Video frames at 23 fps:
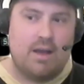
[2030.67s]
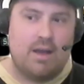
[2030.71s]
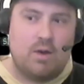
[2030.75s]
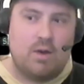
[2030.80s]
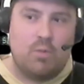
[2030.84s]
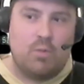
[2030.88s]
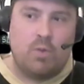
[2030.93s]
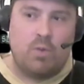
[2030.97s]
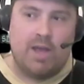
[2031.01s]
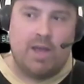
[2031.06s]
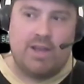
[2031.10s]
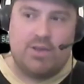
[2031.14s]

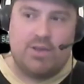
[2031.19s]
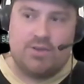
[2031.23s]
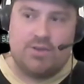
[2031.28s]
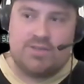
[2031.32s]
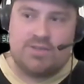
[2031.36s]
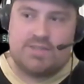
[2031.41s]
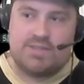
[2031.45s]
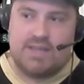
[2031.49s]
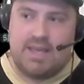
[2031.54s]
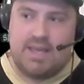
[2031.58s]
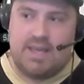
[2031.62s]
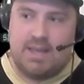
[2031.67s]
Where do you
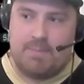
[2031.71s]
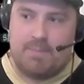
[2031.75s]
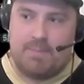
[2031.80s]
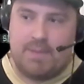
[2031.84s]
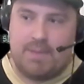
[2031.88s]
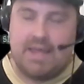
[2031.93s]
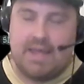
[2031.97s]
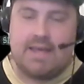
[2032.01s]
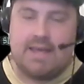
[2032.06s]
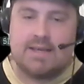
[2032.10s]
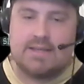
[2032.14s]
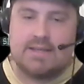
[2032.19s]
see
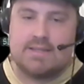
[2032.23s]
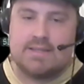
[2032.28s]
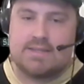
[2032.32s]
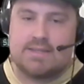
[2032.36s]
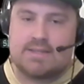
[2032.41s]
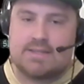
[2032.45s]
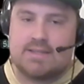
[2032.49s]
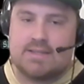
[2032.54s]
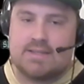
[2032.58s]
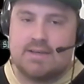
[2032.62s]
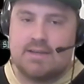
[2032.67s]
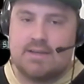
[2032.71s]

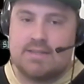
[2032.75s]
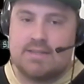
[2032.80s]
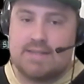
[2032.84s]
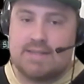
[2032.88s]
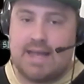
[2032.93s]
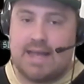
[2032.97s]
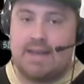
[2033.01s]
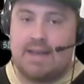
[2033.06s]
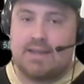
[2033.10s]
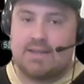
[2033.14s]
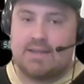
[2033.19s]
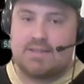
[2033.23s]
Baker's
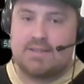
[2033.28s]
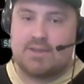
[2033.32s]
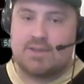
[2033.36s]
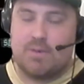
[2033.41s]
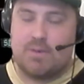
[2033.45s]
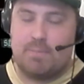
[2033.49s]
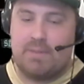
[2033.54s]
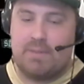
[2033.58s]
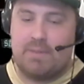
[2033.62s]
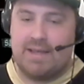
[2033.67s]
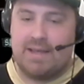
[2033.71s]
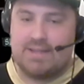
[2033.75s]
talent
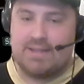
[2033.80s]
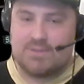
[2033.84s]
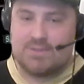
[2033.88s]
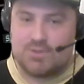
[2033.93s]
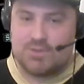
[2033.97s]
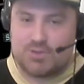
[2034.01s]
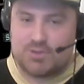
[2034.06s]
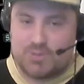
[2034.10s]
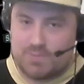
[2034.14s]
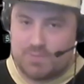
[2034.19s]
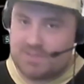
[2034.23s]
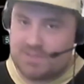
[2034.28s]
compared to
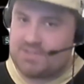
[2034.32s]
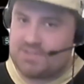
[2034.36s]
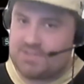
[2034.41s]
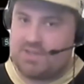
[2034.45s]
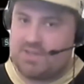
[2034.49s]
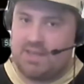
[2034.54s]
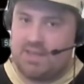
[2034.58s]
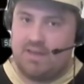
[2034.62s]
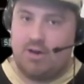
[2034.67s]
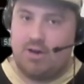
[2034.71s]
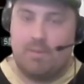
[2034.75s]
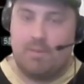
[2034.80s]

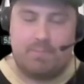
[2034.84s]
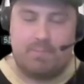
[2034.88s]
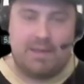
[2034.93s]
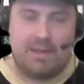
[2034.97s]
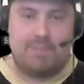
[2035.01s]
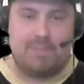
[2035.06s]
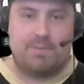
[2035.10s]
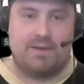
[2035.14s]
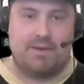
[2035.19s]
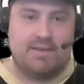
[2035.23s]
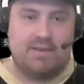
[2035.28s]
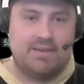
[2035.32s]
Trubisky on
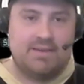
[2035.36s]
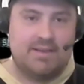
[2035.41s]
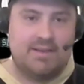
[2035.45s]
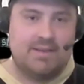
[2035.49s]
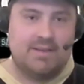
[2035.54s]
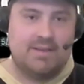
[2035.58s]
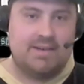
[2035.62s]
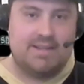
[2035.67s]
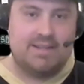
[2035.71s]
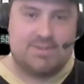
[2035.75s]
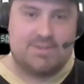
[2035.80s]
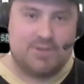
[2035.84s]
paper?
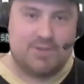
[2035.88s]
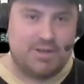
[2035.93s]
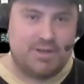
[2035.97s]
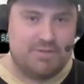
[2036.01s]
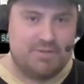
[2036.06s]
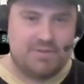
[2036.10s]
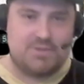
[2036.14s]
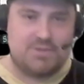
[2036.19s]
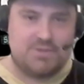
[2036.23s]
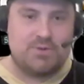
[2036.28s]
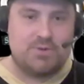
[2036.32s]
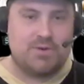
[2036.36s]
Let's not
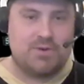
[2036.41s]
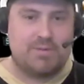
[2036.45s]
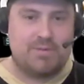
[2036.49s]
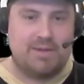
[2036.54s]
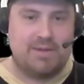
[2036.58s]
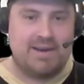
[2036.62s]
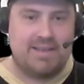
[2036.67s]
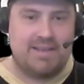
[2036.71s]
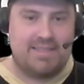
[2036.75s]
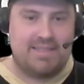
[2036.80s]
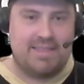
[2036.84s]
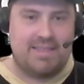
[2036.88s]
even talk
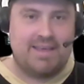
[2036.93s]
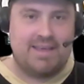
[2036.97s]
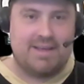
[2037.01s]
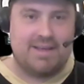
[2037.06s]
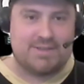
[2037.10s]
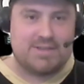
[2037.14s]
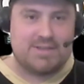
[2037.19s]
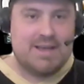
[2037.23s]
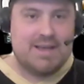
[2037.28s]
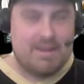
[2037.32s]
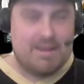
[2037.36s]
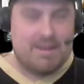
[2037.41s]
about anything
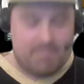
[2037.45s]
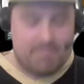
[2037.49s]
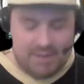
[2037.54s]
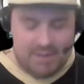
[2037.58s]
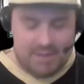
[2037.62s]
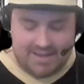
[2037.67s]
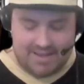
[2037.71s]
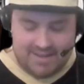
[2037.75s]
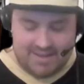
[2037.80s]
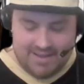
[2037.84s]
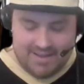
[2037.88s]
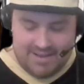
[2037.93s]
else.
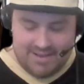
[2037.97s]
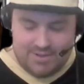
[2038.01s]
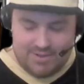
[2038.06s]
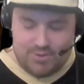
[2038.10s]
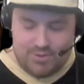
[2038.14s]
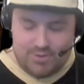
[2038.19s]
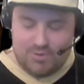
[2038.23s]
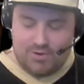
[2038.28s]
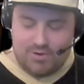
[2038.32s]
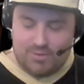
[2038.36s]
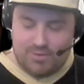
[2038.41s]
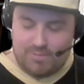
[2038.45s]
Mike,
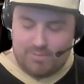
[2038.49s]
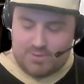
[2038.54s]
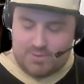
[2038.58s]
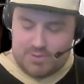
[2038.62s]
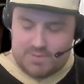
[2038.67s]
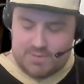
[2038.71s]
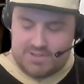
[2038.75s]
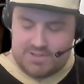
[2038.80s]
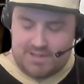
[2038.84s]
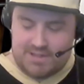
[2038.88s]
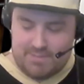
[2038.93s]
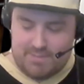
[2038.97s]
you know
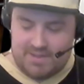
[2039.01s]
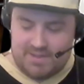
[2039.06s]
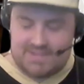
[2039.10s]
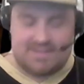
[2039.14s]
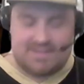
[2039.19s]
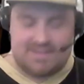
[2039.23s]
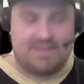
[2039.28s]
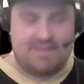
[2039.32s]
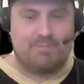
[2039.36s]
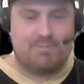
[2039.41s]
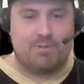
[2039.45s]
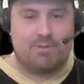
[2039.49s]
Trubisky better
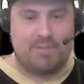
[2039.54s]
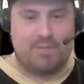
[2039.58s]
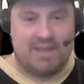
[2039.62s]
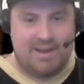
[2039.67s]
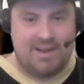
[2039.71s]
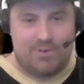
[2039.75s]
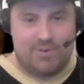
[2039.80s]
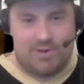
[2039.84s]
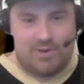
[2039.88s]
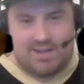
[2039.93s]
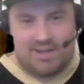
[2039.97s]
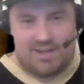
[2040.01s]
than probably
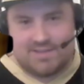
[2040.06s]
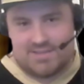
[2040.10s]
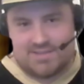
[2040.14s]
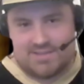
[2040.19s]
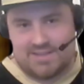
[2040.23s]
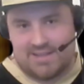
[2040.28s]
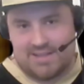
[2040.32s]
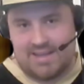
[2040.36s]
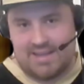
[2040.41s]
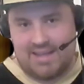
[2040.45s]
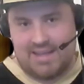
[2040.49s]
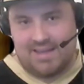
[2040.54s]
anyone else in
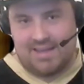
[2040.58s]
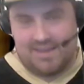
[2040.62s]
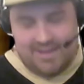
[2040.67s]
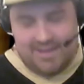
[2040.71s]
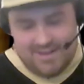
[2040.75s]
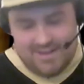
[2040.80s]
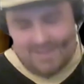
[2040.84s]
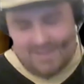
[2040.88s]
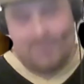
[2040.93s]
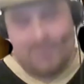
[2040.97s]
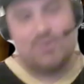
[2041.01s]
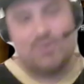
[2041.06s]
the league.
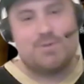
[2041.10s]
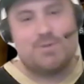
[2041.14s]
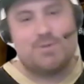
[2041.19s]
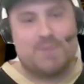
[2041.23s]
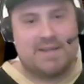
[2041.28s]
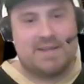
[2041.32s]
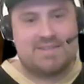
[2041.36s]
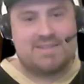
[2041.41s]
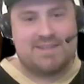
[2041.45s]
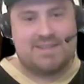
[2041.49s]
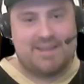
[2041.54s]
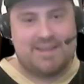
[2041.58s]
Who's
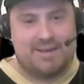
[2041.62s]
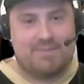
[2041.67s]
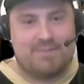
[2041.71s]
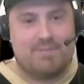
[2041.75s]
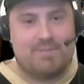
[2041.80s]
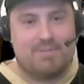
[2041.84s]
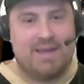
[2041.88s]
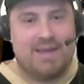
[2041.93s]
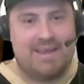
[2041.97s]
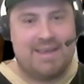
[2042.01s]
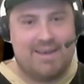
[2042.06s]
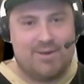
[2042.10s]
better here,
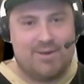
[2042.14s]
Baker